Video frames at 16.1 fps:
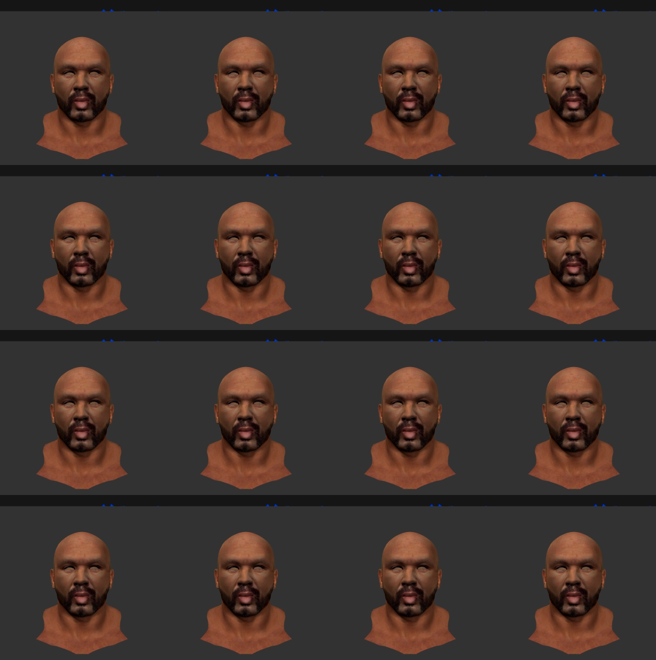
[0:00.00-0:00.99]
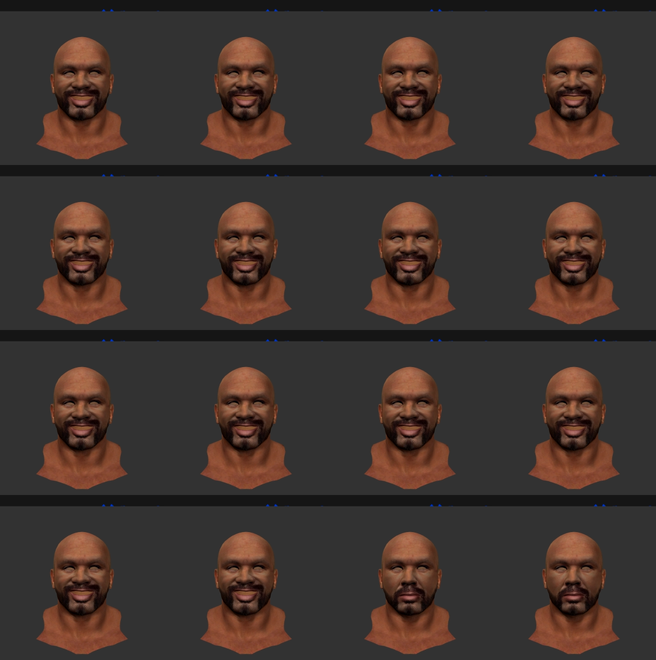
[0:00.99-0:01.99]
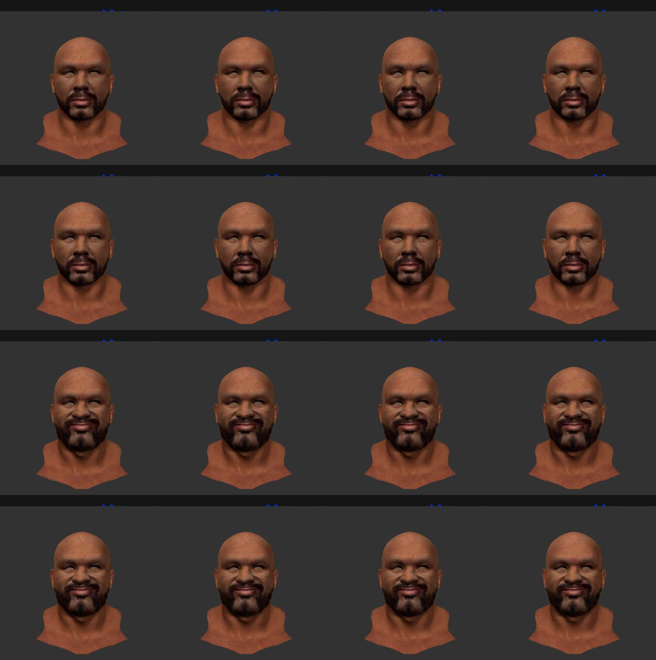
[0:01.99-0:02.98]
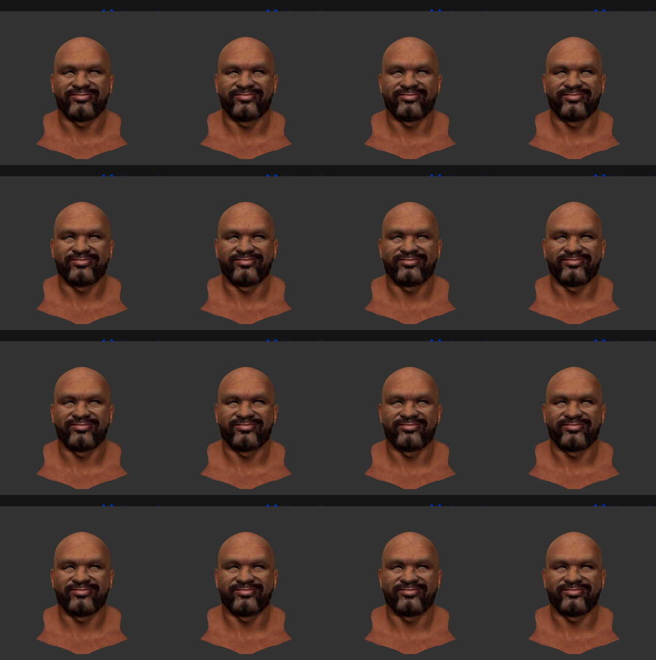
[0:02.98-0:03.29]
No one is speaking in this clip.